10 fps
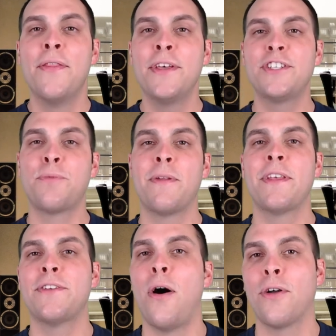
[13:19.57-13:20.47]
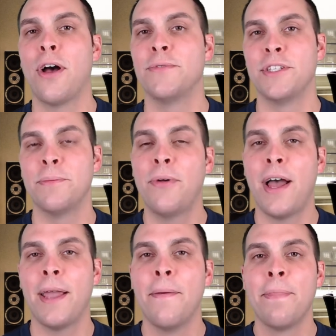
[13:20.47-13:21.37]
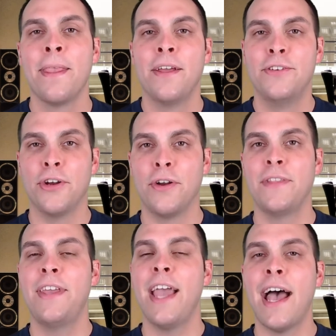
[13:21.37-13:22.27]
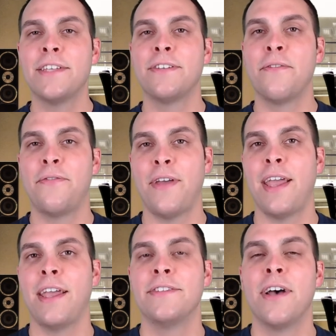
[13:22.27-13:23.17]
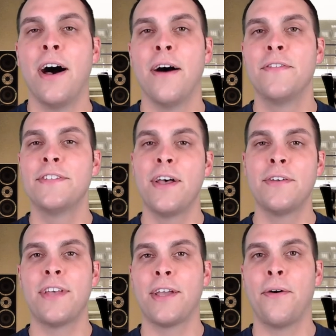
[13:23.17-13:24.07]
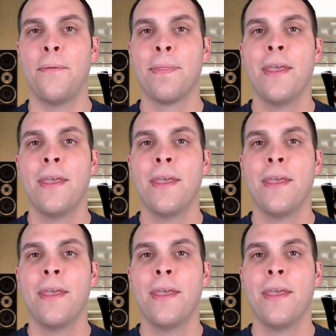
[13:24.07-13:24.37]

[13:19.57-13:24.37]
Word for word: This is where this all comes into play during the S phase of the cell cycle.